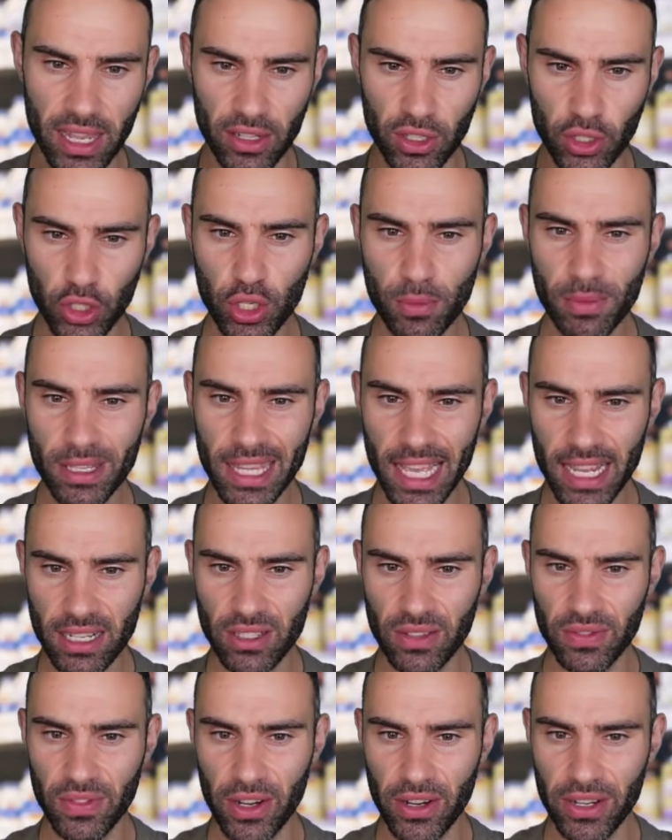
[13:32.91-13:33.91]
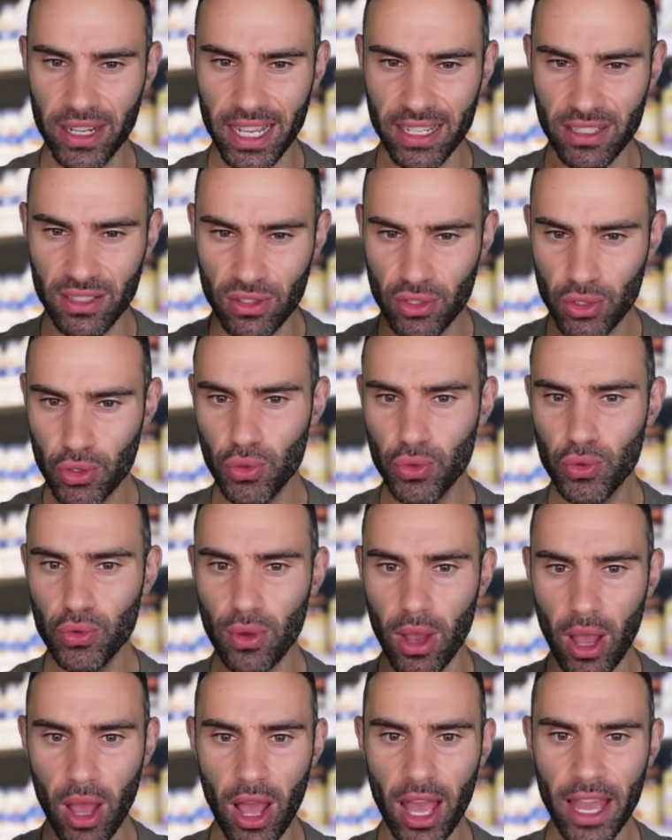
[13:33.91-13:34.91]
and human lactoferrin has
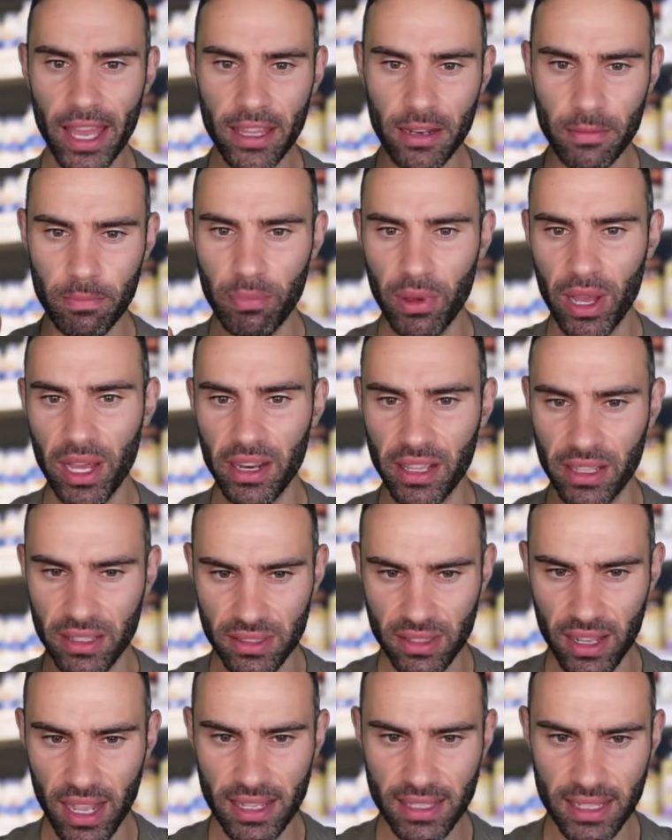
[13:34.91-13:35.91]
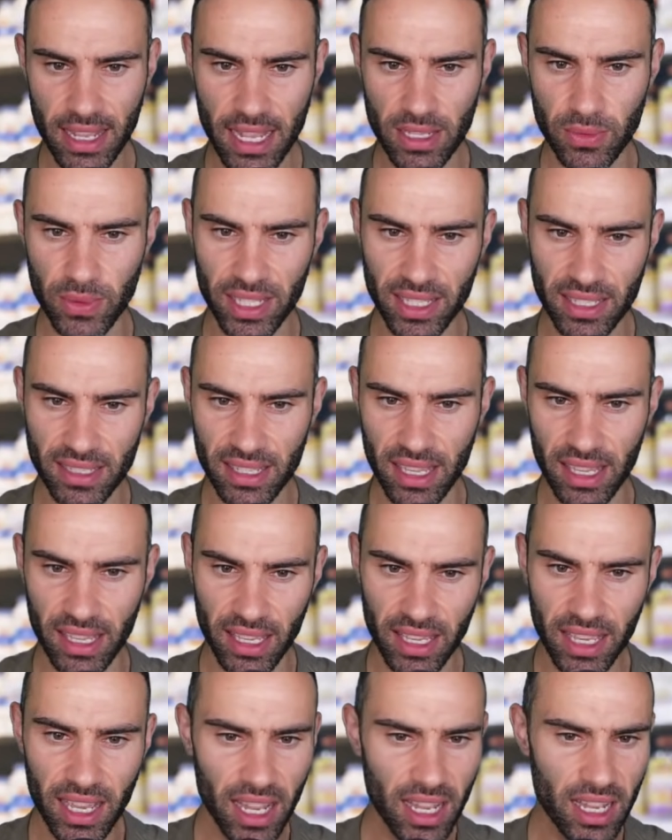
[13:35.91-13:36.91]
two iron binding sites, as we can see
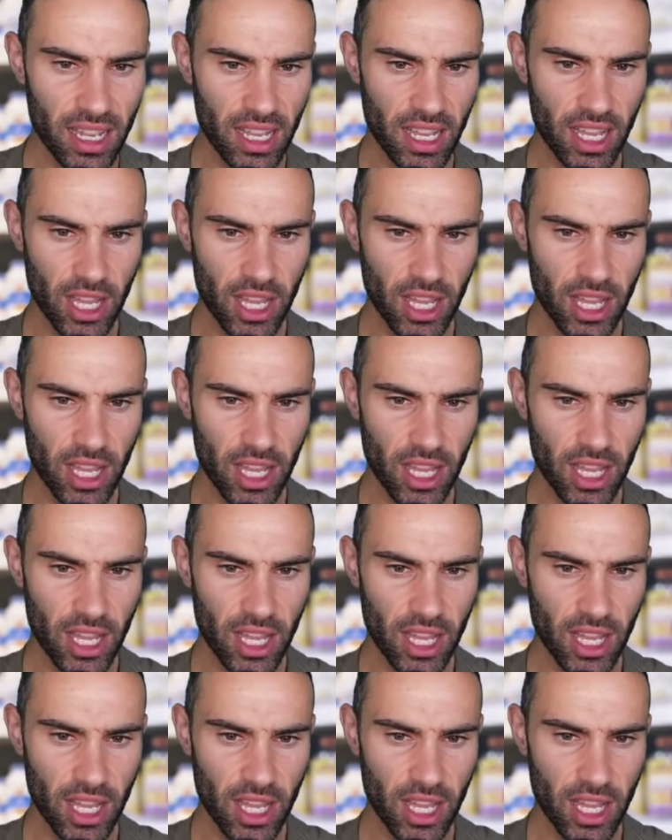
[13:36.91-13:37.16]
here,